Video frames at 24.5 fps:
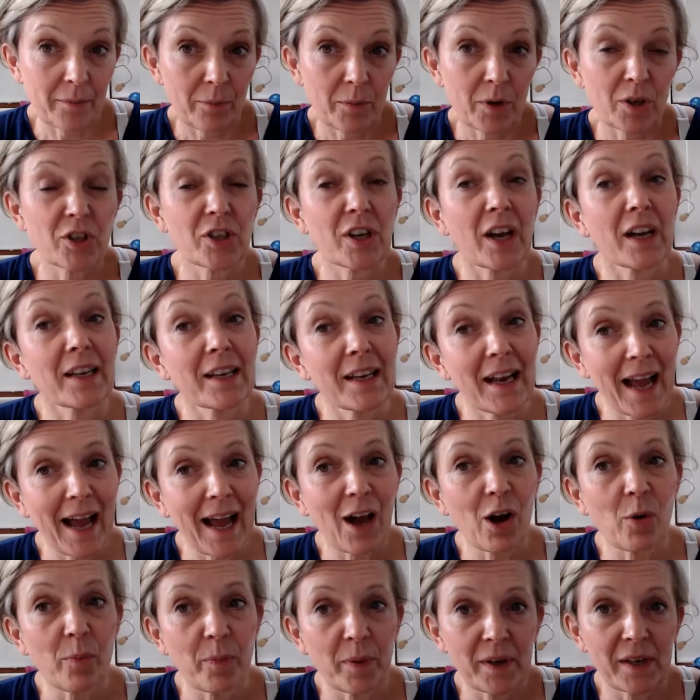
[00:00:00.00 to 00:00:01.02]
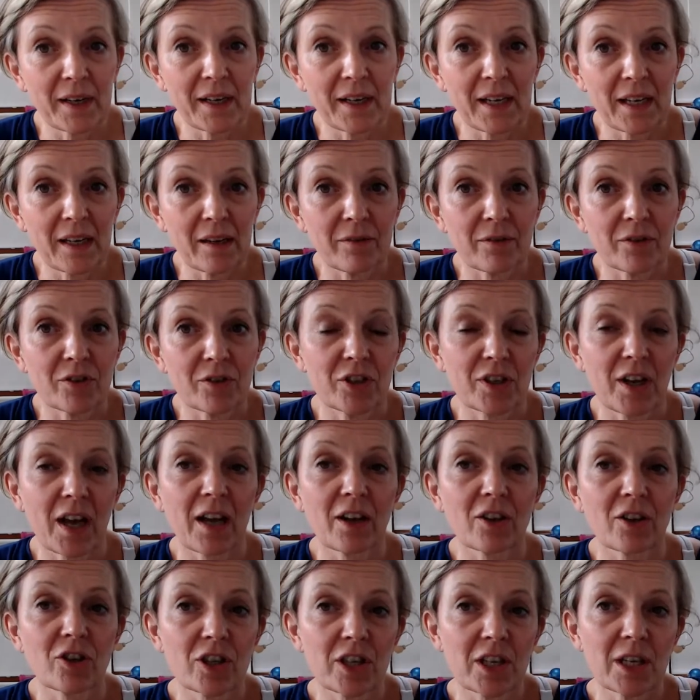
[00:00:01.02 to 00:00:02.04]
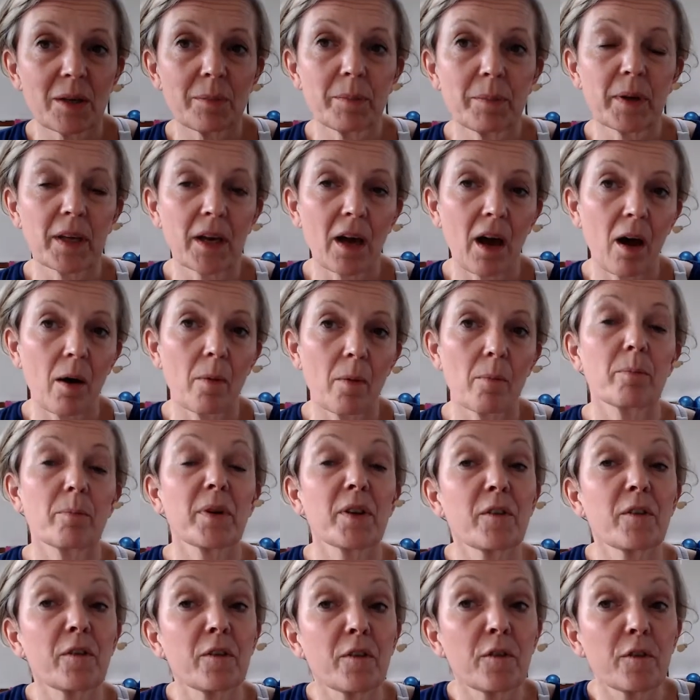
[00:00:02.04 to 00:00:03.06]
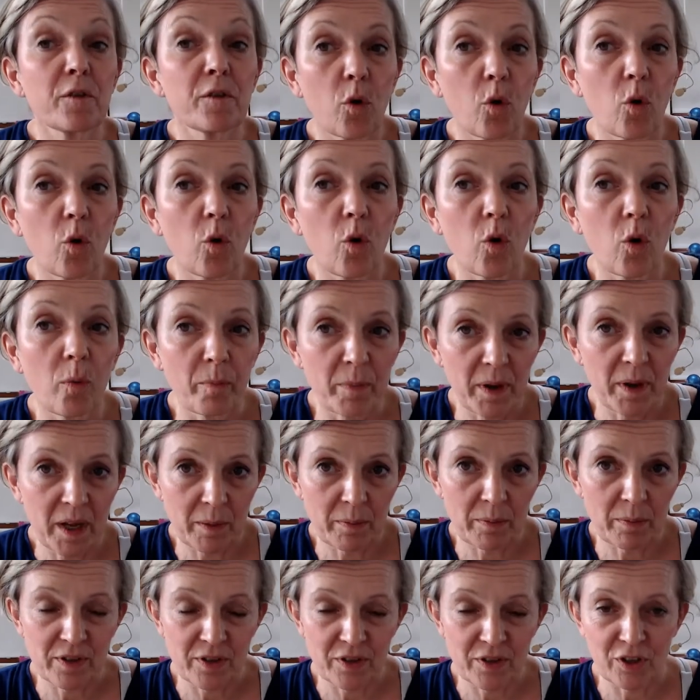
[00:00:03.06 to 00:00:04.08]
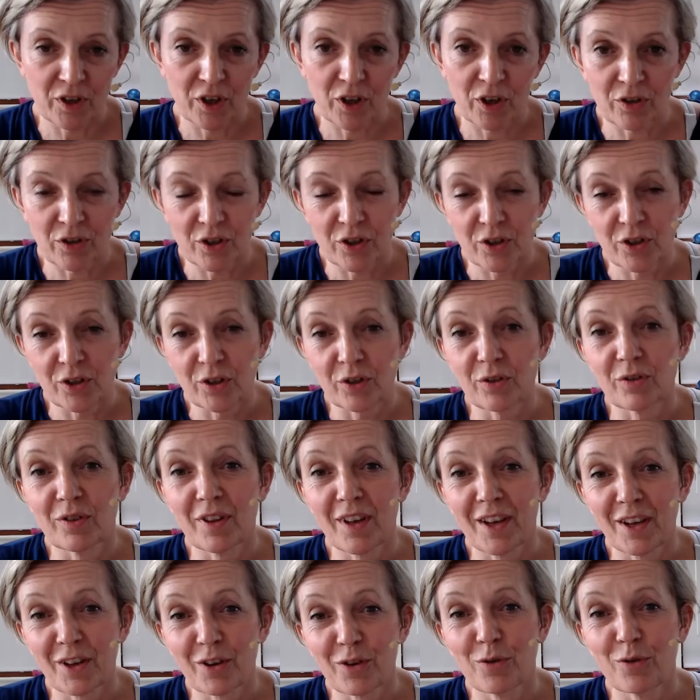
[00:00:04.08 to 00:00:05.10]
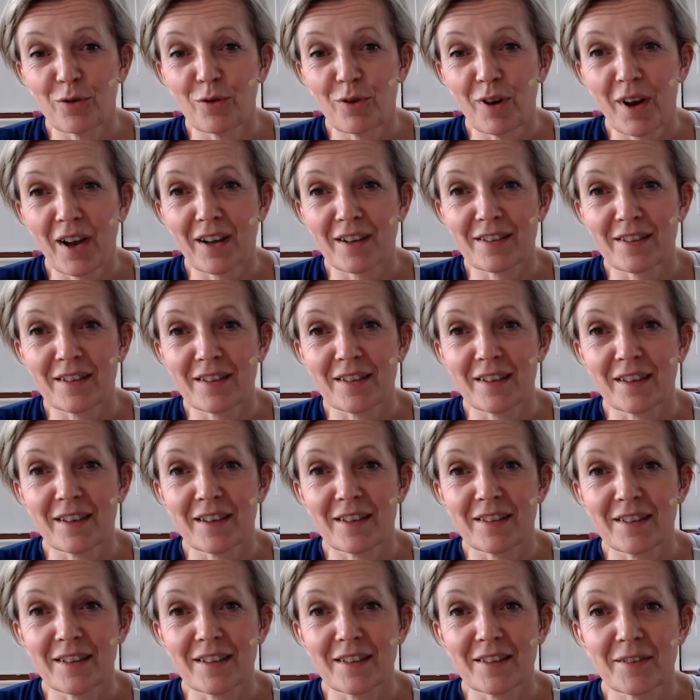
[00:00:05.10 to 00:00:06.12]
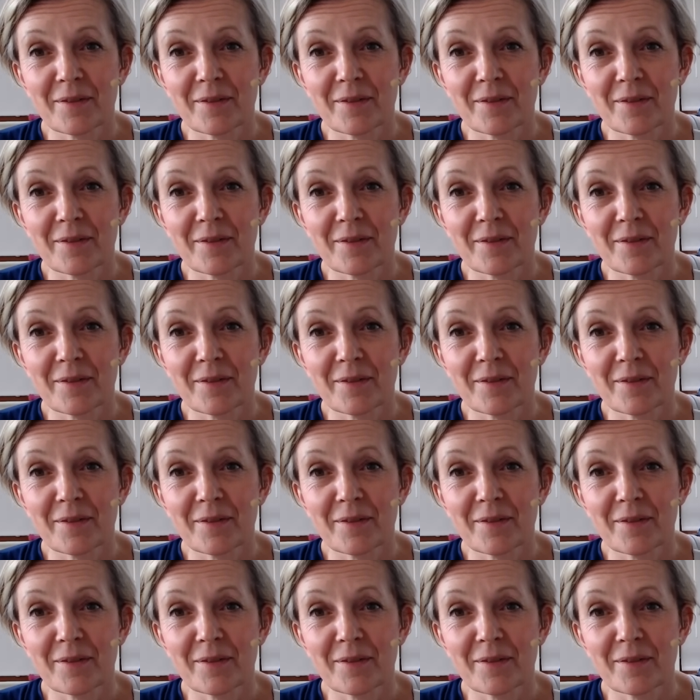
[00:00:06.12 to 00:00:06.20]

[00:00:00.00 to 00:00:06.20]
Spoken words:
which I now believe should actually become before people start to do their core exercises.